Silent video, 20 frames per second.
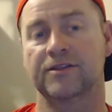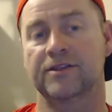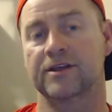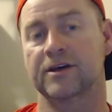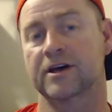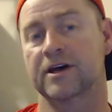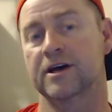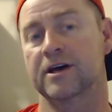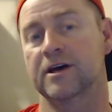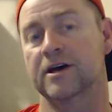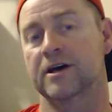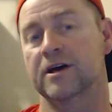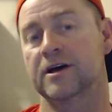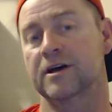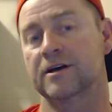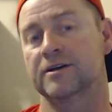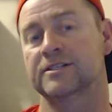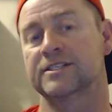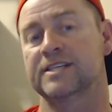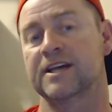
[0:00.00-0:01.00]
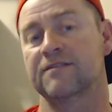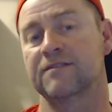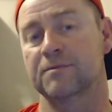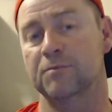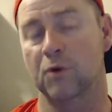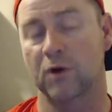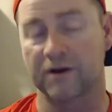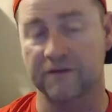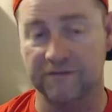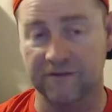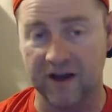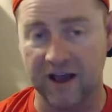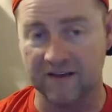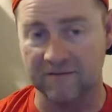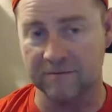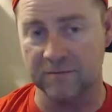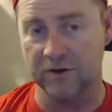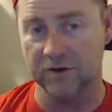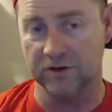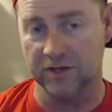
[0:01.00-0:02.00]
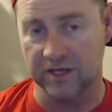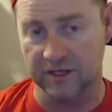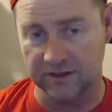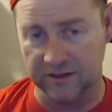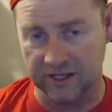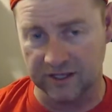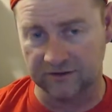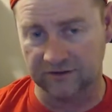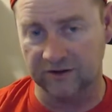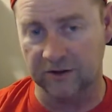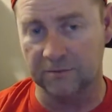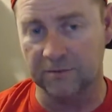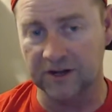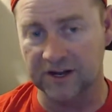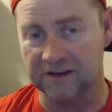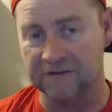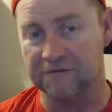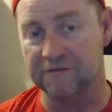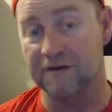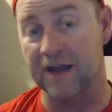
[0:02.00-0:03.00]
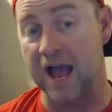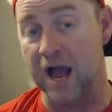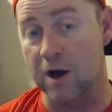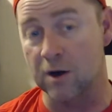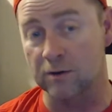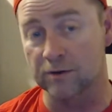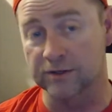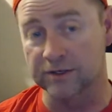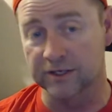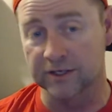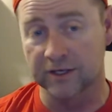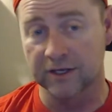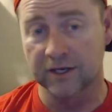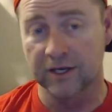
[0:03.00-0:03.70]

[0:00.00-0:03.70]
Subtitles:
the $7.5 million that somebody found